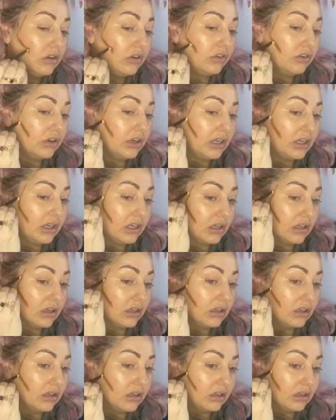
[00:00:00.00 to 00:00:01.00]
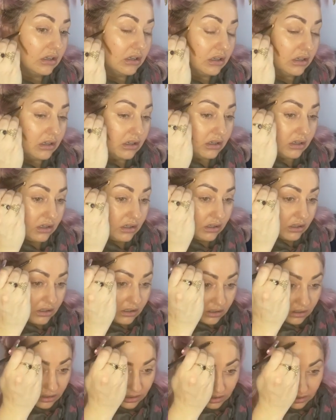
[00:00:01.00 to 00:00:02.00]
cheek.
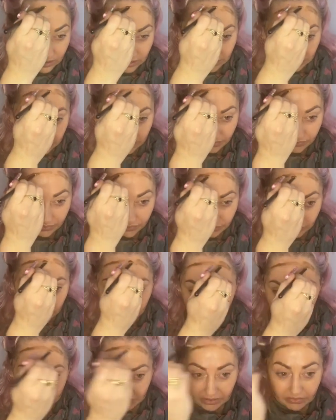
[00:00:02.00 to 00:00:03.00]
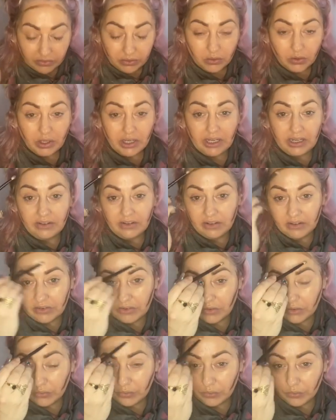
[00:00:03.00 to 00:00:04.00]
Now, if you've got a big forehead, this is
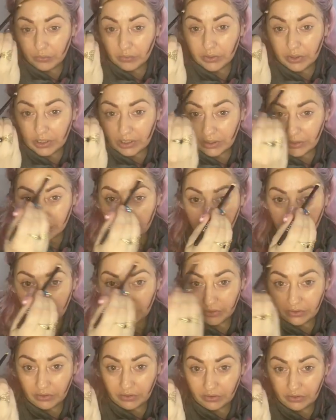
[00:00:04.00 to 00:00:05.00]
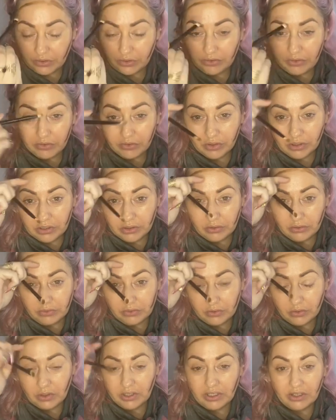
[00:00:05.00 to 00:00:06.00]
a really good one to do. If you've got a little
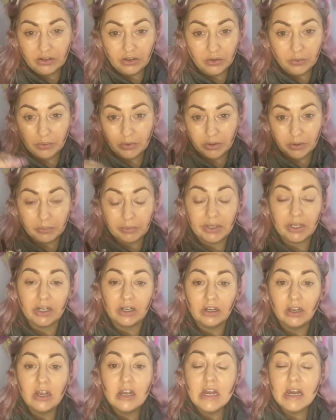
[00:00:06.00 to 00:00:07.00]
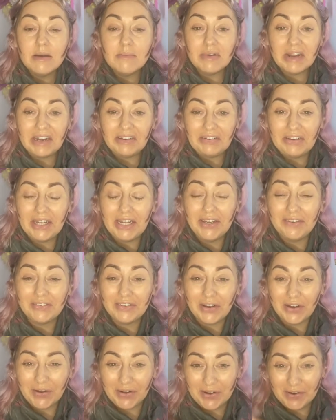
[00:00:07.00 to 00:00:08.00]
forehead, don't worry about it. But if you've
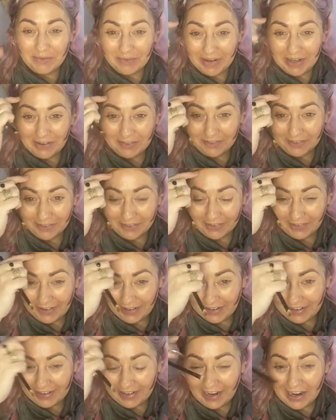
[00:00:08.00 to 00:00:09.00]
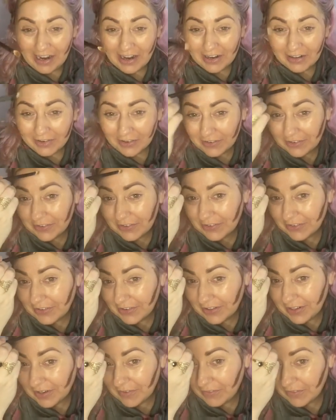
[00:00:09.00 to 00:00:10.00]
got a big forehead,
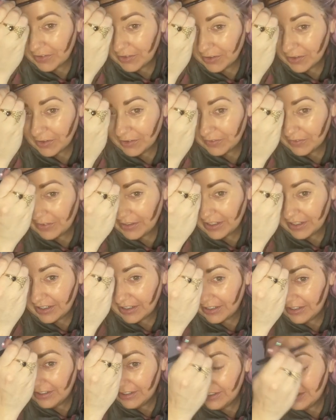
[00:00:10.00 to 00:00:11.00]
contouring up the top here